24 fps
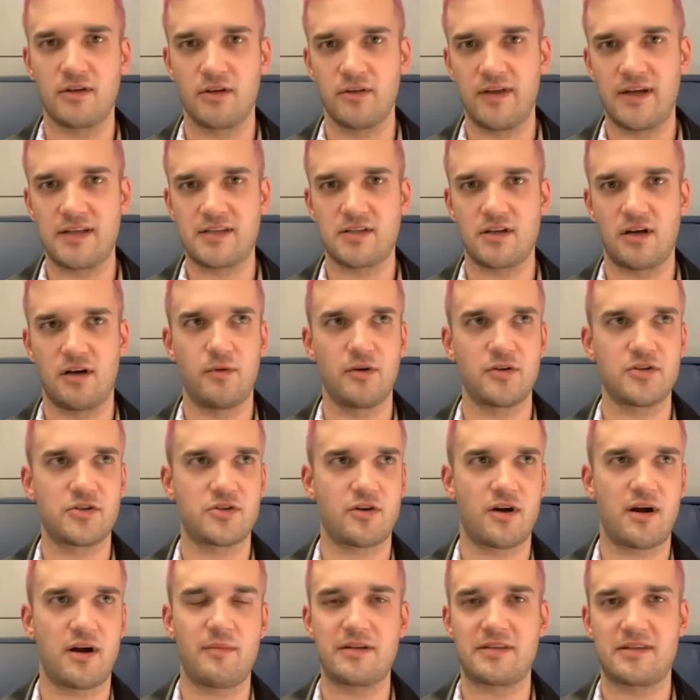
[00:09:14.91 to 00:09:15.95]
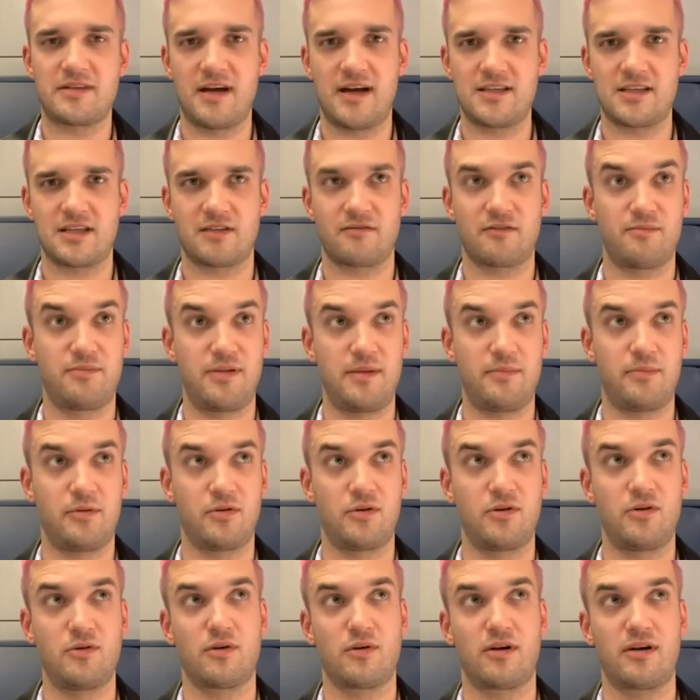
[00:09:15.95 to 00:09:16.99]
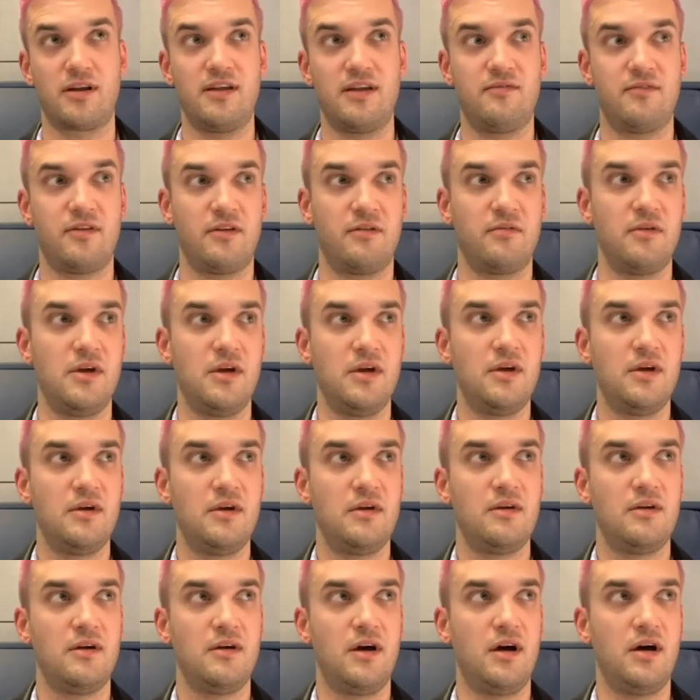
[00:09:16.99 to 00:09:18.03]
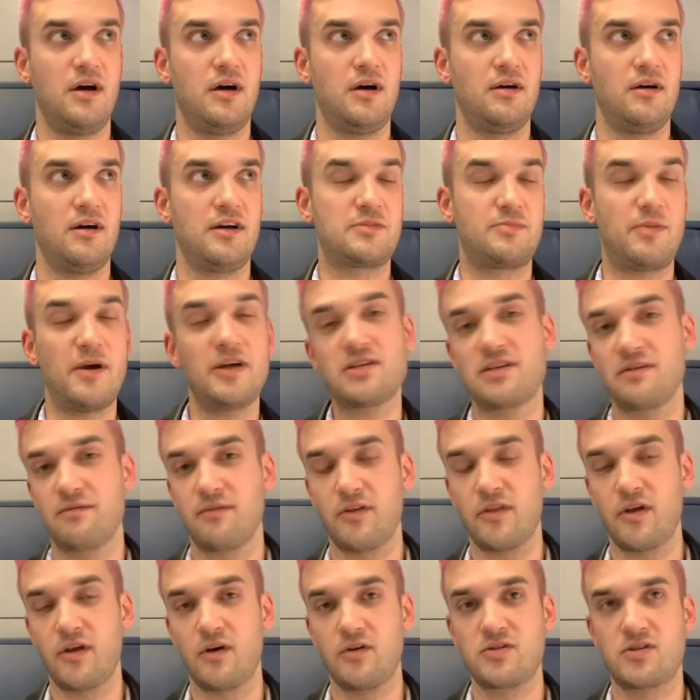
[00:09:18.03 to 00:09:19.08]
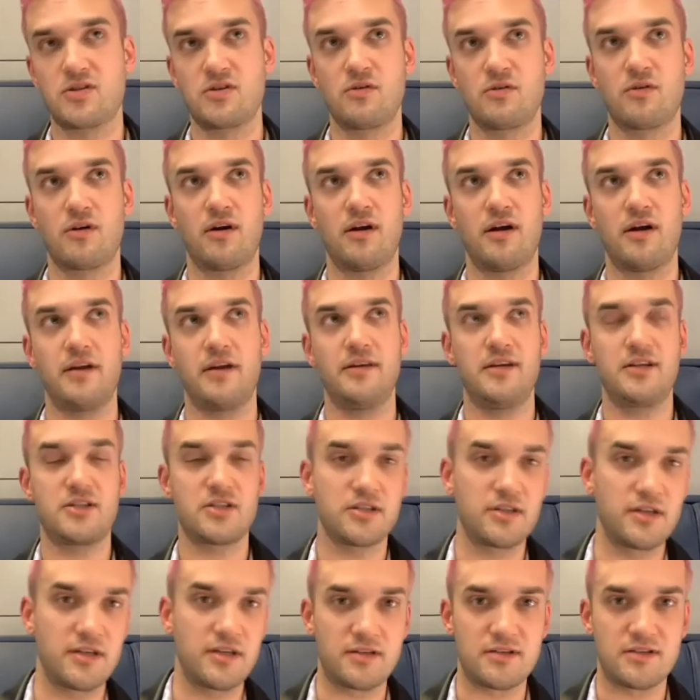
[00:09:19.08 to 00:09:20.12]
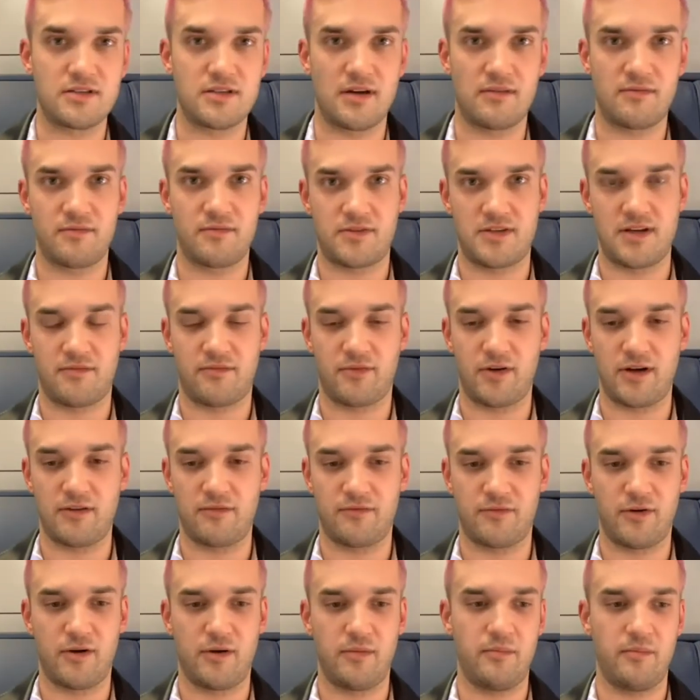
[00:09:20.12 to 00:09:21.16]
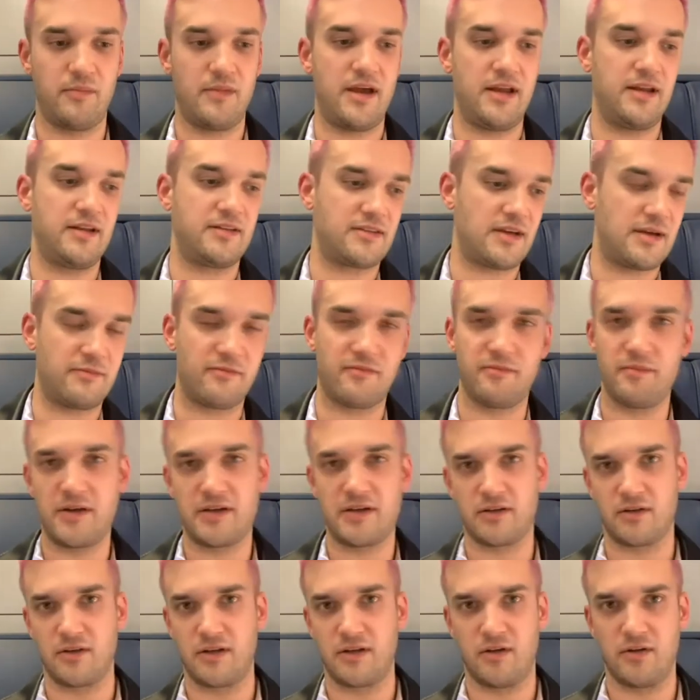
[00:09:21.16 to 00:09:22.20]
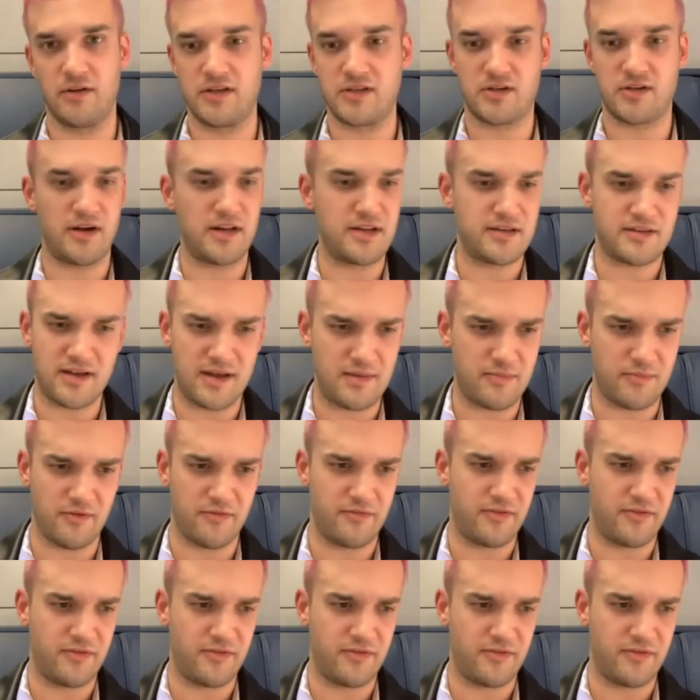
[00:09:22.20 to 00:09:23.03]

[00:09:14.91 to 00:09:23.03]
That's almost traumatizing for people who are even, especially for those who are initially suffering from any type of mental illness or any type of